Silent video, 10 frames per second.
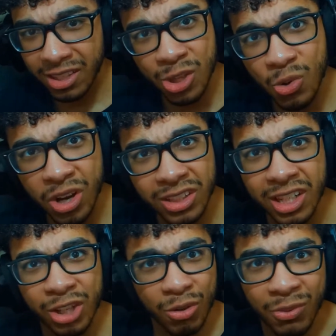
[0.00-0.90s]
Then you go out
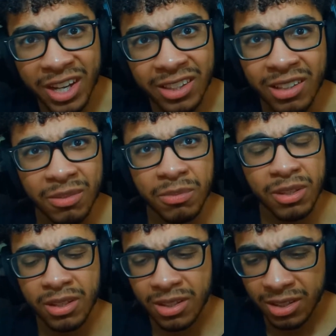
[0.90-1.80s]
there, you fight them.
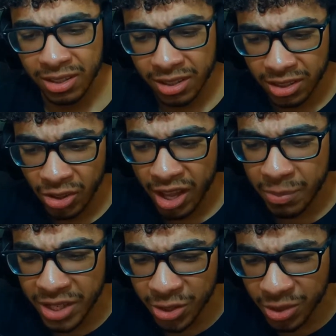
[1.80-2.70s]
Don't
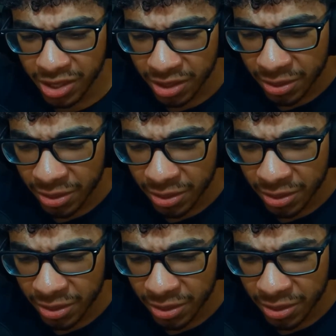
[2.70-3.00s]
have me do it.